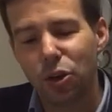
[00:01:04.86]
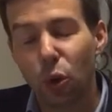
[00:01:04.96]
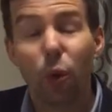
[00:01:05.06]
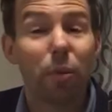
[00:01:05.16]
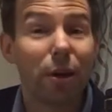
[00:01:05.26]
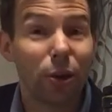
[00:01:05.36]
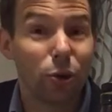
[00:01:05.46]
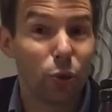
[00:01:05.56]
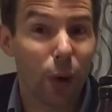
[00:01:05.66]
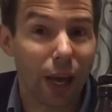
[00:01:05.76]
don't want to make
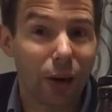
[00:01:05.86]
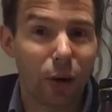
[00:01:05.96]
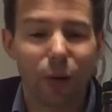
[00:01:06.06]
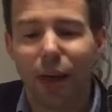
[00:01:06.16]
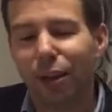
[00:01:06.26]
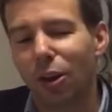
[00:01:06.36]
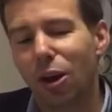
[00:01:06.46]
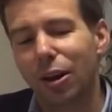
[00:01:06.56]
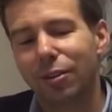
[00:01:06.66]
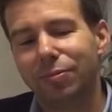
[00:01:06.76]
you wait all that
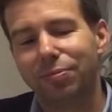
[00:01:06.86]
long.